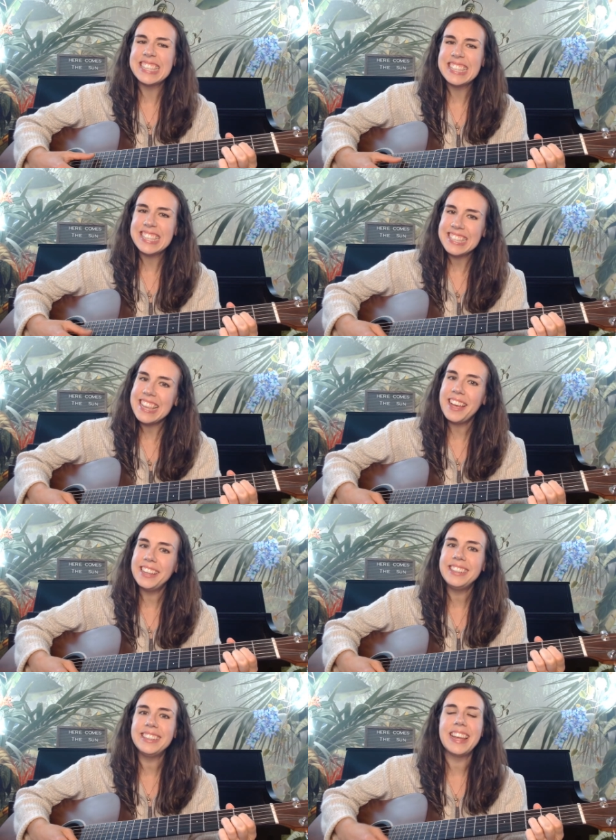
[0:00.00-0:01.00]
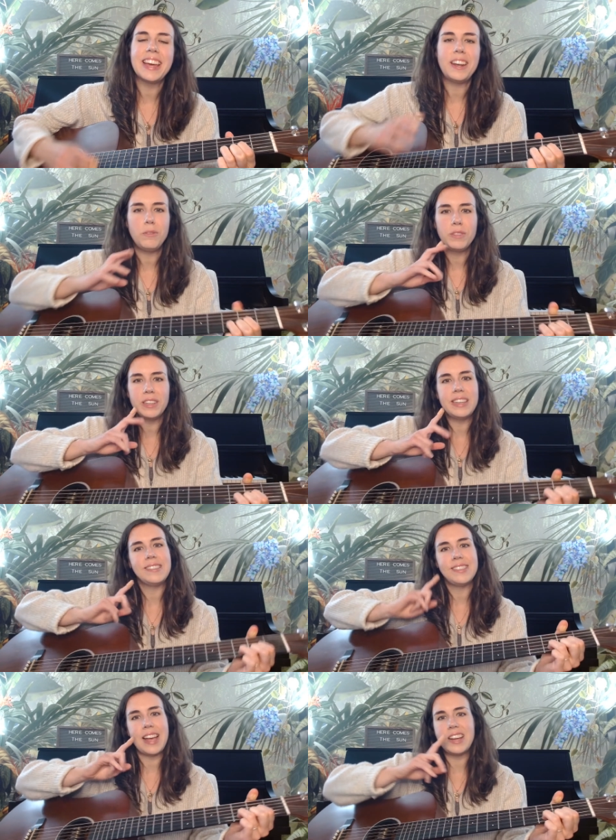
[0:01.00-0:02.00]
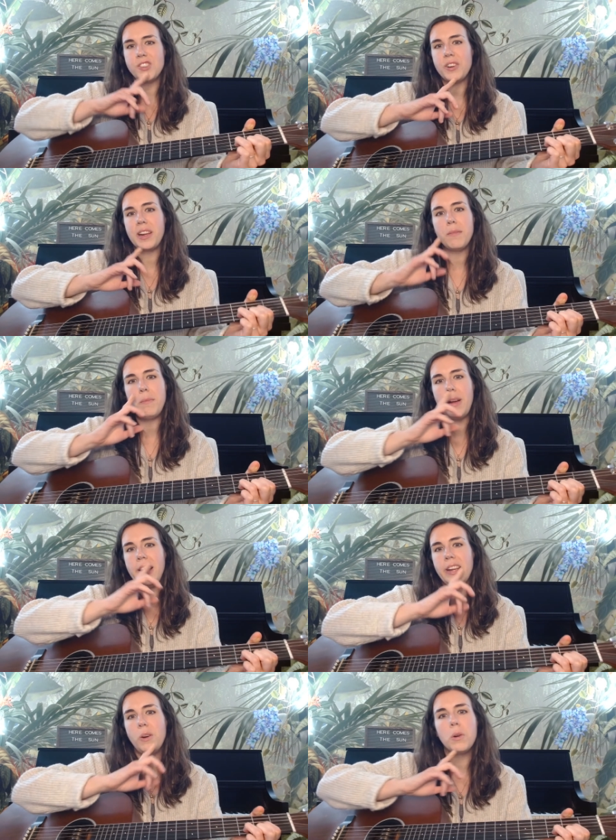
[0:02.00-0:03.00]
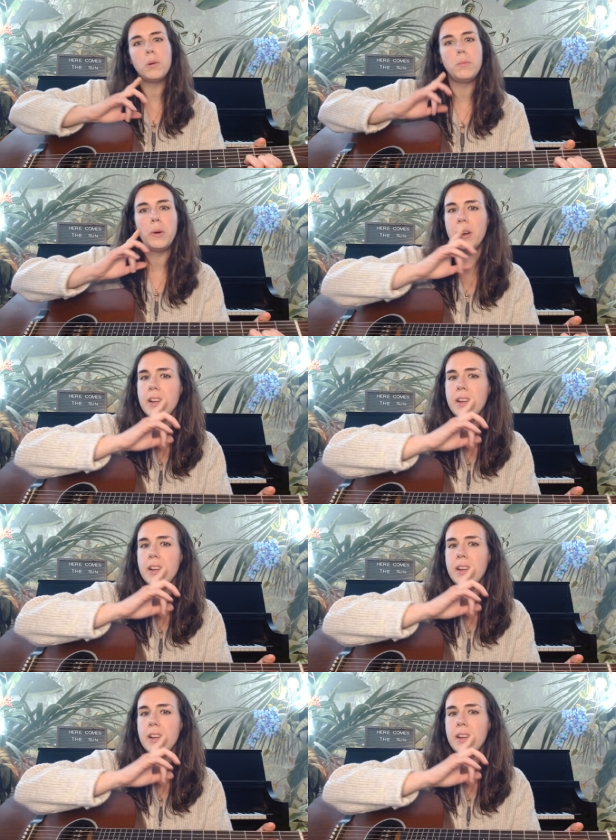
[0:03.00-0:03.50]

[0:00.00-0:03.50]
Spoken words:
sun, and I'll really exaggerate my oral motor